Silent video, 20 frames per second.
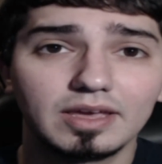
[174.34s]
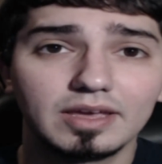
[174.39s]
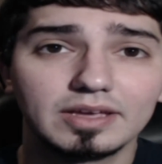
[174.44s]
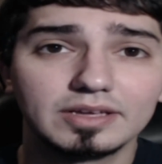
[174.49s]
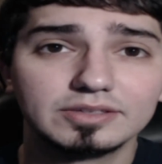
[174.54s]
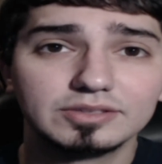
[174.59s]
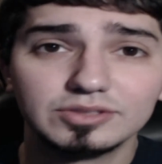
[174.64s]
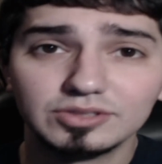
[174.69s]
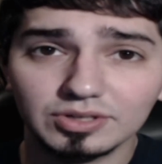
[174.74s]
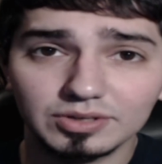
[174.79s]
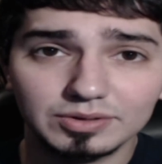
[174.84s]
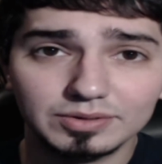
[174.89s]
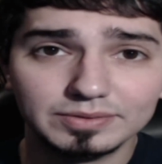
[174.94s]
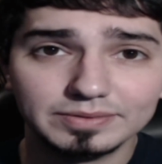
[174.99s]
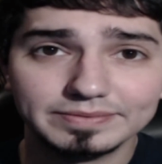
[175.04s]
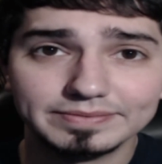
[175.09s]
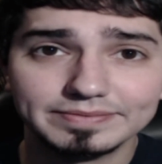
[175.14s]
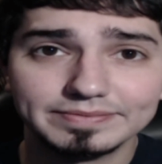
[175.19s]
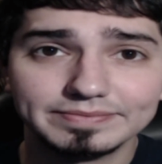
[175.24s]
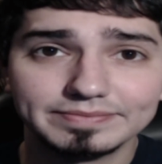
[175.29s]

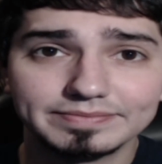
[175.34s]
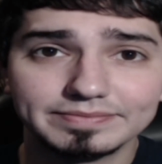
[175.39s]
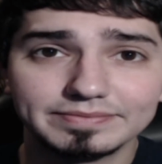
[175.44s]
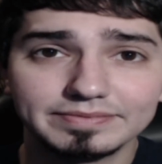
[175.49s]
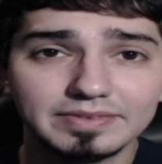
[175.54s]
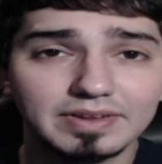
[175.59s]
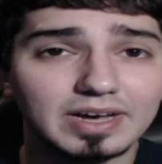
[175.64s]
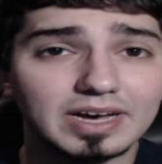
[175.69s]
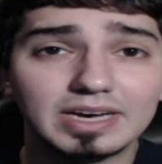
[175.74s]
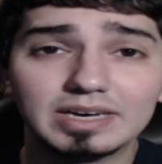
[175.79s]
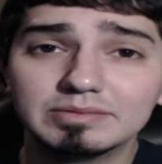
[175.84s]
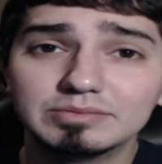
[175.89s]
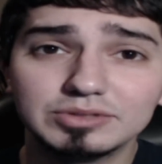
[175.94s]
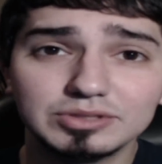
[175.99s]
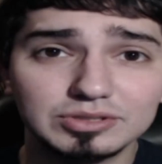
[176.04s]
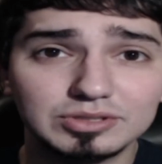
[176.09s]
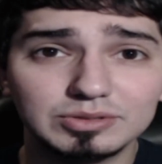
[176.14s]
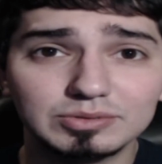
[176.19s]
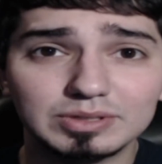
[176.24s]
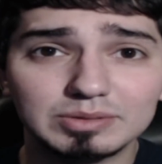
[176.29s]
So, I'm
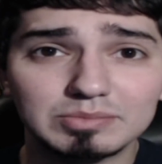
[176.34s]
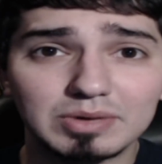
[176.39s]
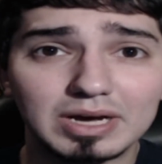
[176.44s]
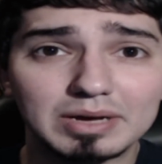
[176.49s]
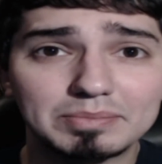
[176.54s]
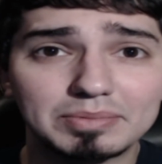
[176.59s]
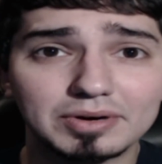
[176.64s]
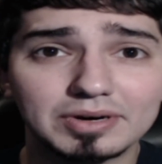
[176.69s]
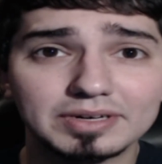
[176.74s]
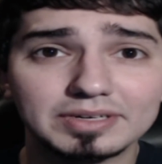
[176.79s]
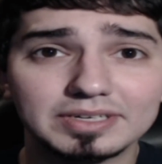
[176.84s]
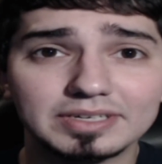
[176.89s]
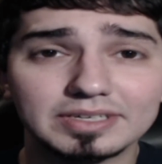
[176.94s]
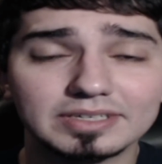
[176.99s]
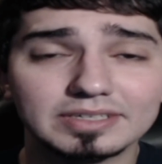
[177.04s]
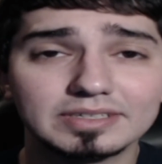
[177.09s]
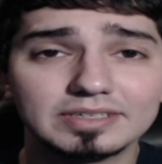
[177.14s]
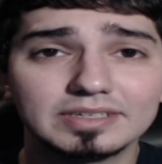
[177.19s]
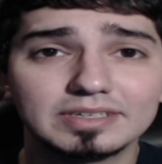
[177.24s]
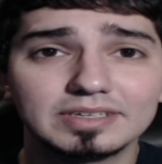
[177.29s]
just doing my part here.
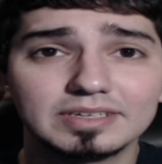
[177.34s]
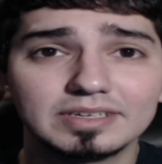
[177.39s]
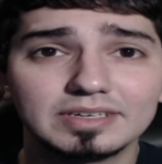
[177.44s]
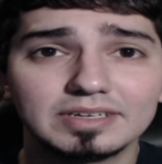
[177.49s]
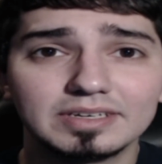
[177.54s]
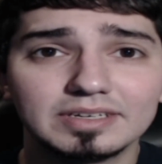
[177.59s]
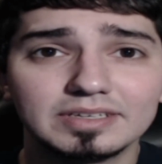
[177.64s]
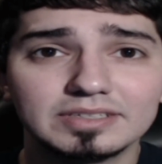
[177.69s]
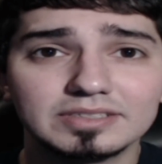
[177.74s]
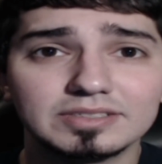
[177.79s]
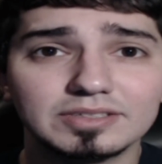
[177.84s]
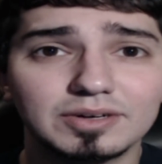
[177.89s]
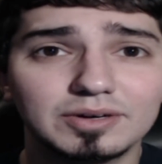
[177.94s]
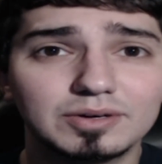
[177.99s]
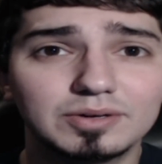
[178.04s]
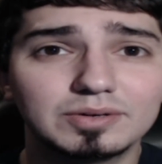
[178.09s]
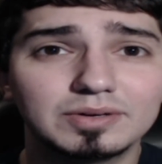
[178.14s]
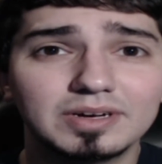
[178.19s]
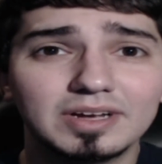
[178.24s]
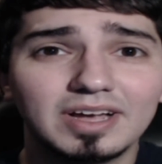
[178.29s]

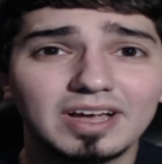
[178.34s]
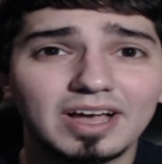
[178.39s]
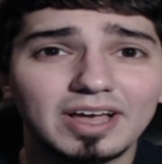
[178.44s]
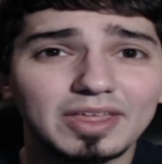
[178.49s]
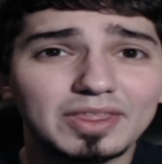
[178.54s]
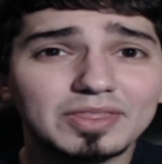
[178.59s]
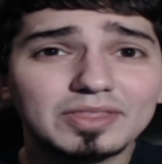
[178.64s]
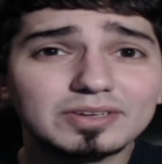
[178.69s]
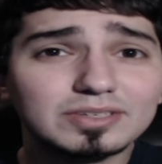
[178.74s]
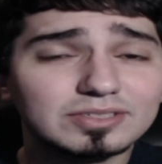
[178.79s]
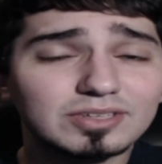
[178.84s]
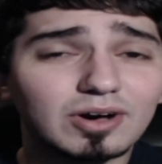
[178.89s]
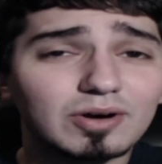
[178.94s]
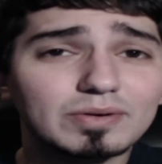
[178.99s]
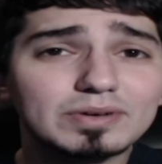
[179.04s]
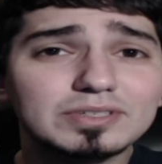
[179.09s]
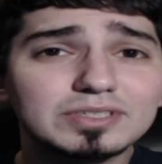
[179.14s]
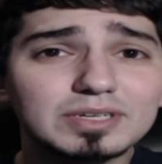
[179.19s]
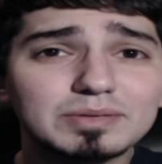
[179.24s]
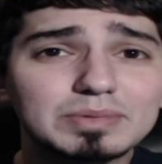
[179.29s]
So, and there's
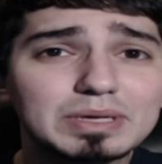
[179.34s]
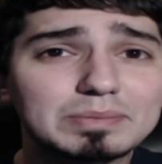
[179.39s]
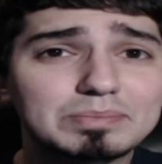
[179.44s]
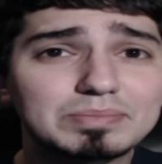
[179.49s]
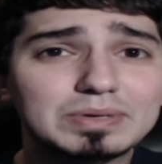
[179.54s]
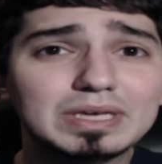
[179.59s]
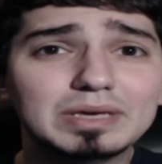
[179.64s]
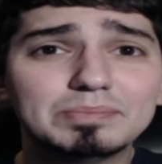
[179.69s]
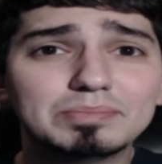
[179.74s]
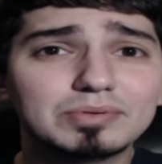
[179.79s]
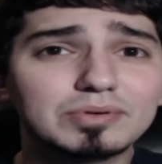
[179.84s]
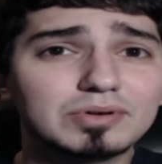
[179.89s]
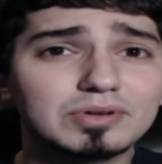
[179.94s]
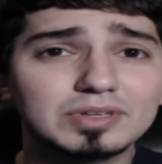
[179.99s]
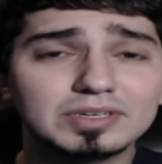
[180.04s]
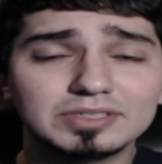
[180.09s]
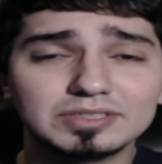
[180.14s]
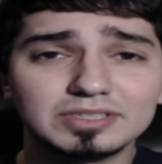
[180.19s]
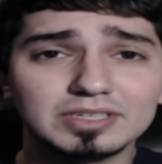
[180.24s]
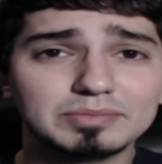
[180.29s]
always going to be people,
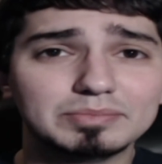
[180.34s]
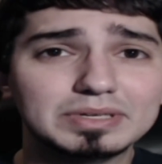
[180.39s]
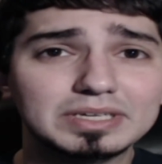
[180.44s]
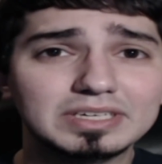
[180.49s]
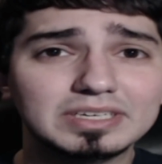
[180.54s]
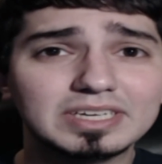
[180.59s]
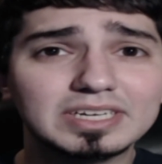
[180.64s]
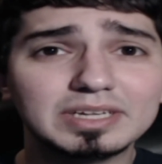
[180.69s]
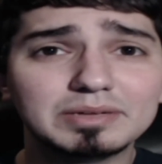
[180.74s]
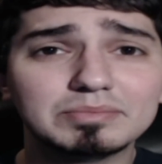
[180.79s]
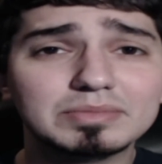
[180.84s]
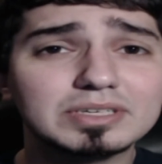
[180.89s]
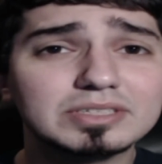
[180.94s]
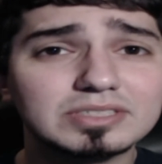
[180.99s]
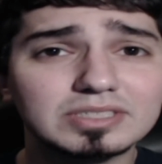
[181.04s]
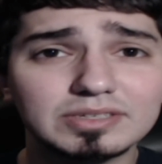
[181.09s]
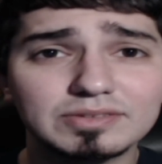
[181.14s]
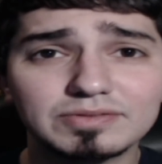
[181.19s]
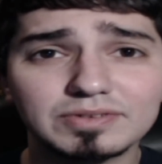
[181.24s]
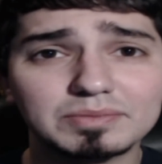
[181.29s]
there's going to be getting
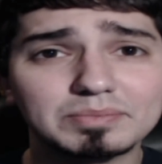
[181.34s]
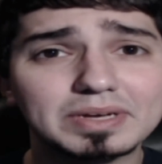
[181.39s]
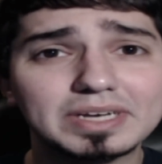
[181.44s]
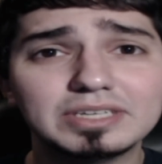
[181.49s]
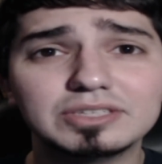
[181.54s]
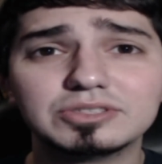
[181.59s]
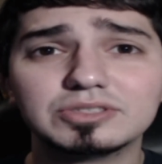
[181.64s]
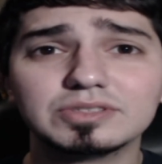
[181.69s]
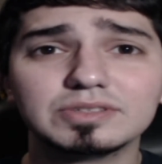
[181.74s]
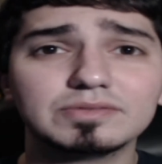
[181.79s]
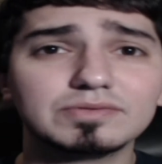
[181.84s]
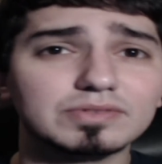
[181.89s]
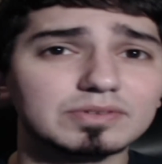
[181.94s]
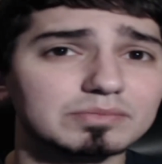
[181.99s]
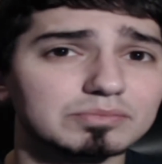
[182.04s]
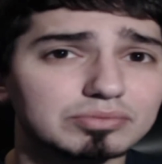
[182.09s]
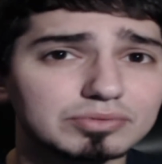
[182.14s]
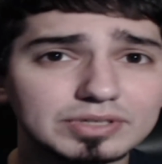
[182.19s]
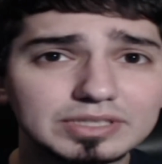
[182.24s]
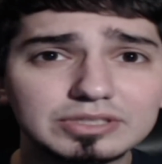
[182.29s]
misinformation from
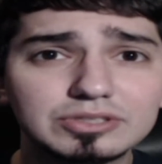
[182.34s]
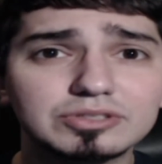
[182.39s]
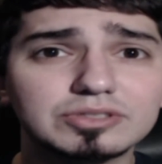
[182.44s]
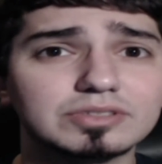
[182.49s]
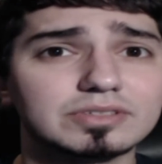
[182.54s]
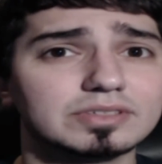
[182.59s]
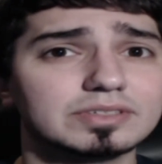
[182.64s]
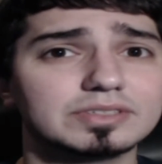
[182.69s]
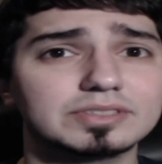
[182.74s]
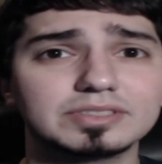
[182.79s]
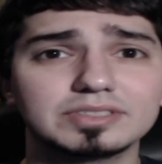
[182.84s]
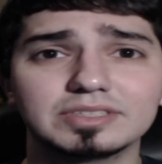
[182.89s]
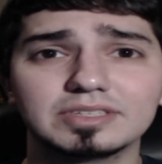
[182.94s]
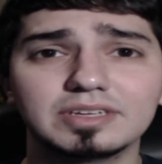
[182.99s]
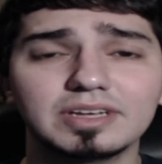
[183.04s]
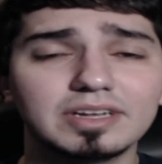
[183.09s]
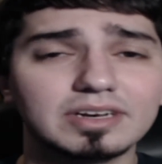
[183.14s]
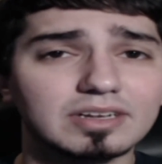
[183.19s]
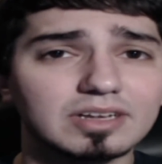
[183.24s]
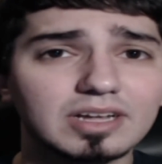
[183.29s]
preachers
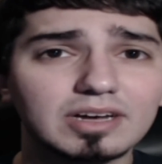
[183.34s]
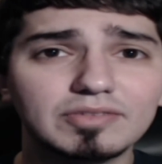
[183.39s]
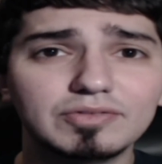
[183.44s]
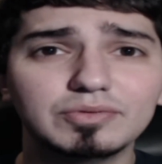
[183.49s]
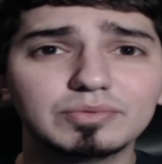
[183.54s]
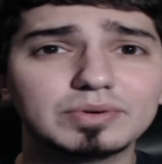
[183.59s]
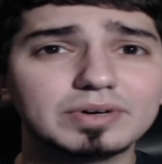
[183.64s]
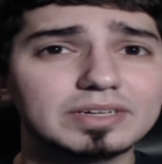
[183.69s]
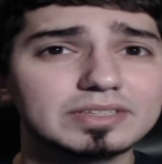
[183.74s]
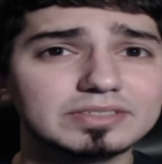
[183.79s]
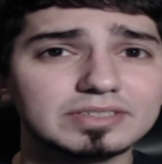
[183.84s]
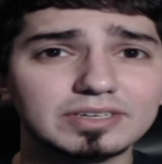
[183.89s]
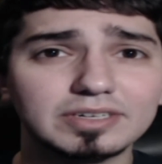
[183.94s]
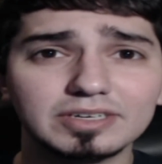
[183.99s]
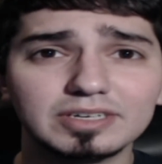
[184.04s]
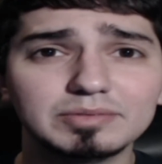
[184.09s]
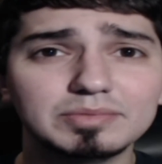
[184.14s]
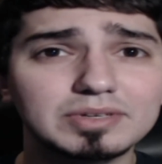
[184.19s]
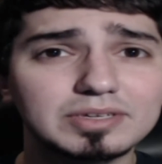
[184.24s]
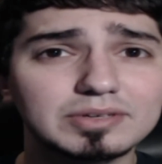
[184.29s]
and loved ones that are going
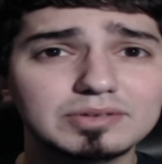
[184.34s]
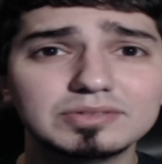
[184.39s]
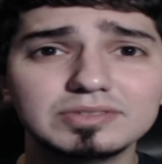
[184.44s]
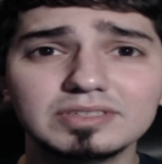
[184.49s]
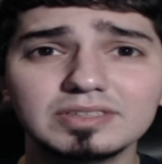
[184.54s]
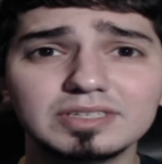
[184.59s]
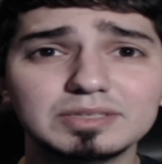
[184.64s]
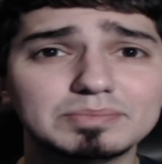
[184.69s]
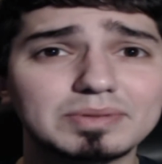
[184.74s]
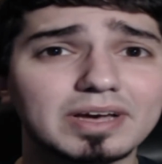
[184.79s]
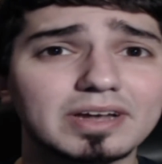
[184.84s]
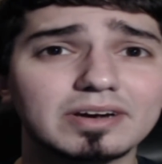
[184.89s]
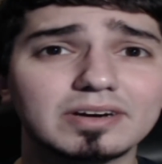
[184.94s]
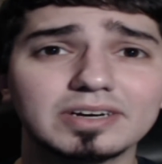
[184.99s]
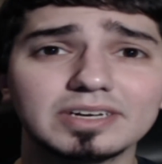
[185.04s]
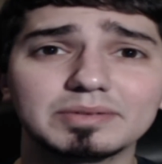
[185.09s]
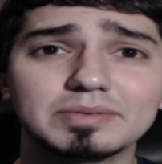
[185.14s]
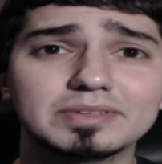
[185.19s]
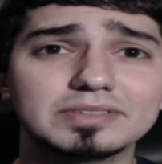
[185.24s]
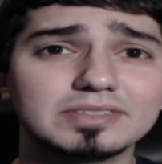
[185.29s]
to be using these bad
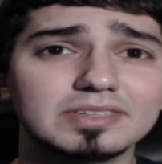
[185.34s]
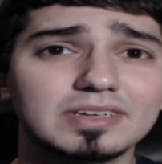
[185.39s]
arguments.